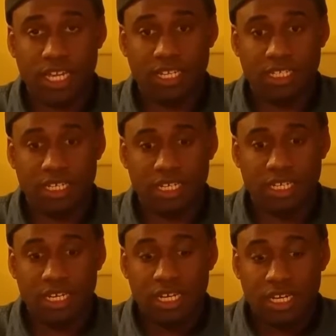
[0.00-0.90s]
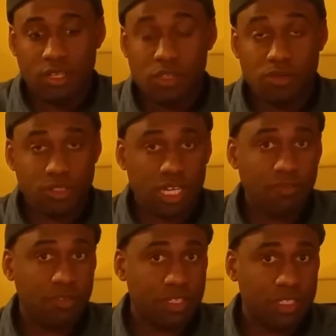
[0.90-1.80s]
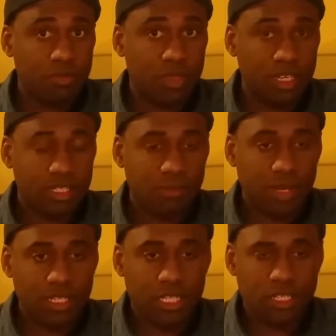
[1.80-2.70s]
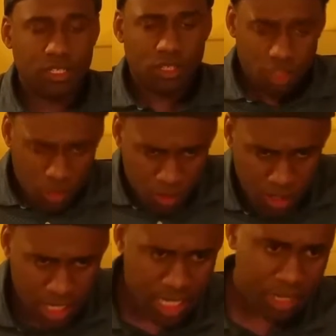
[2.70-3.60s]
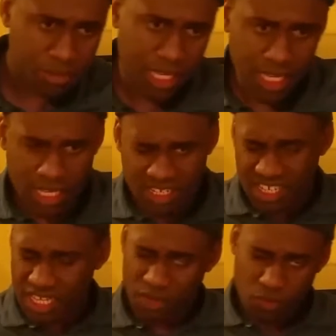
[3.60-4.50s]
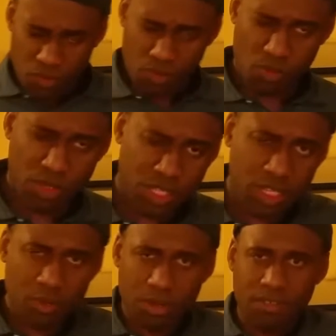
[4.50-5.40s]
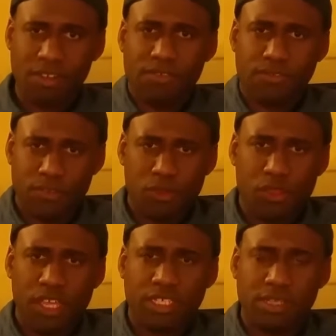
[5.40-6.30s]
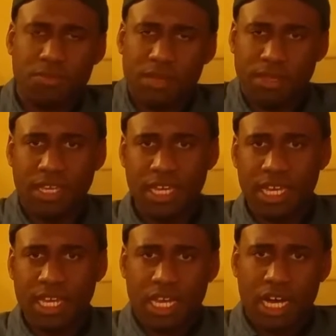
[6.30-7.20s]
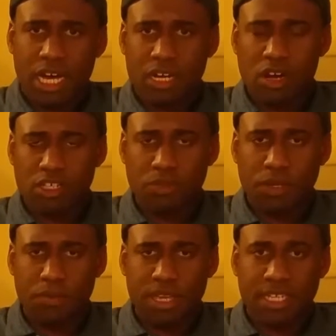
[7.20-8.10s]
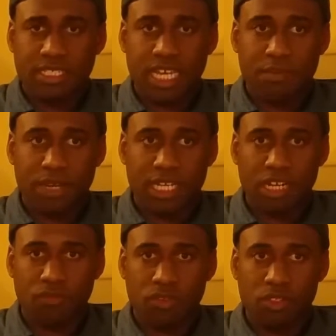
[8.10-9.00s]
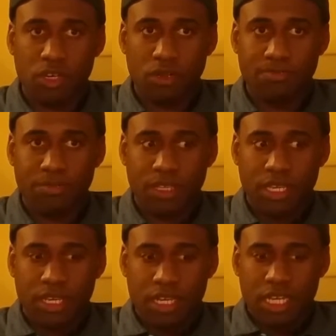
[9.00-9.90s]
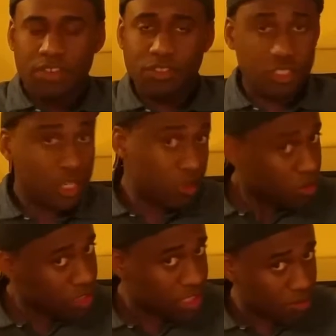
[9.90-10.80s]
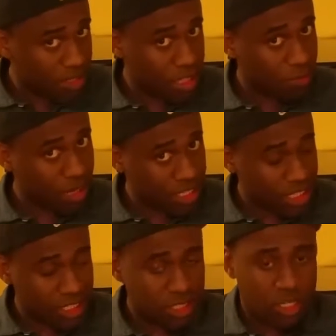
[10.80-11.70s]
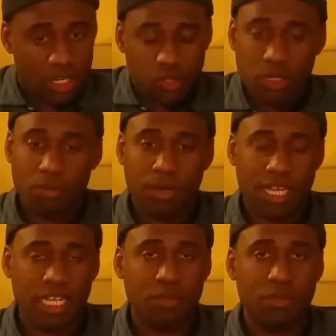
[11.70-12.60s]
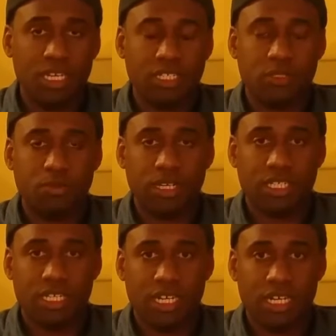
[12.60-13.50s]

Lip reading: and there was definitely some things to pay attention to, and it was a little bit of a few things that maybe caused me to be outside my comfort zone. Even so, it doesn't mean the project is a no by any means, but